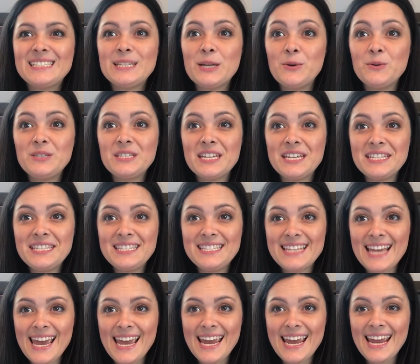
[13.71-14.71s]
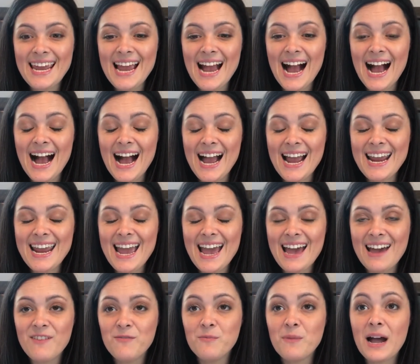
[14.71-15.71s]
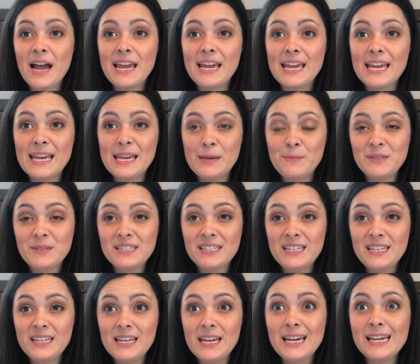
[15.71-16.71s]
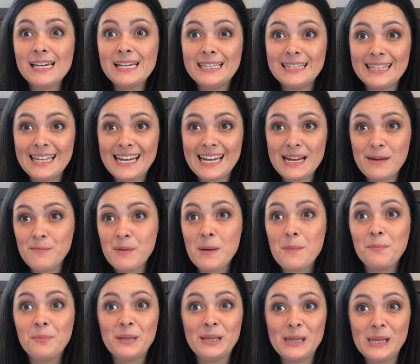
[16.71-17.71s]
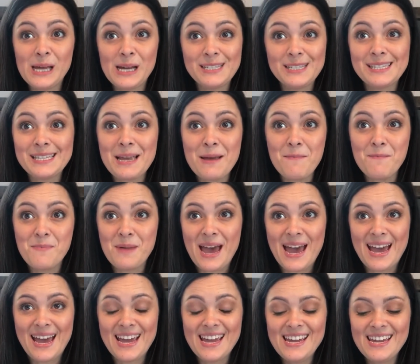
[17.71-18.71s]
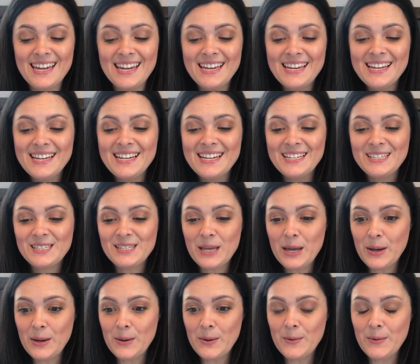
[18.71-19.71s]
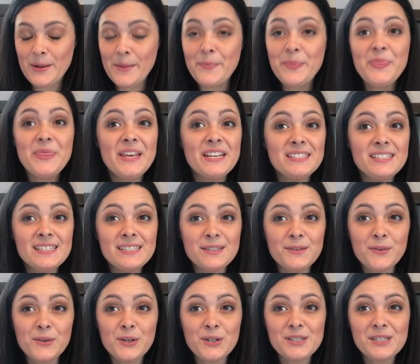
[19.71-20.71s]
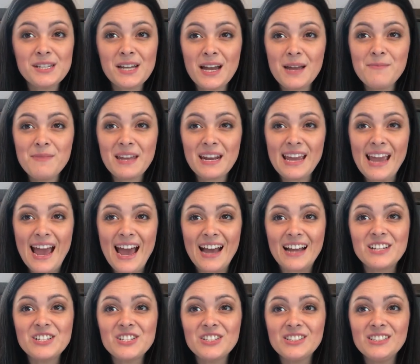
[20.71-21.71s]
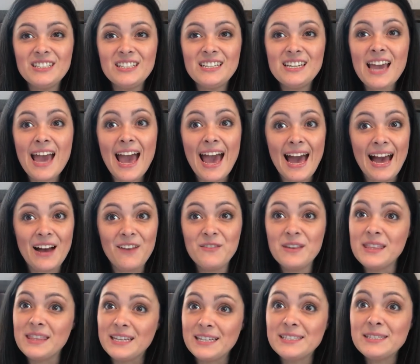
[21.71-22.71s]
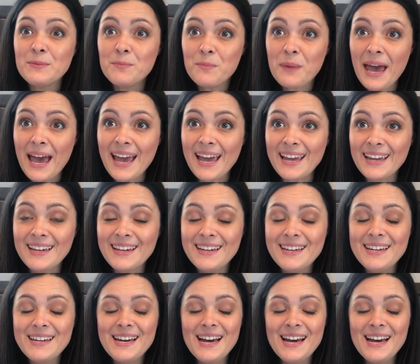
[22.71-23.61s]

So today I have my Ipsy Glam Plus bag. So this is the first time that I actually have this bag.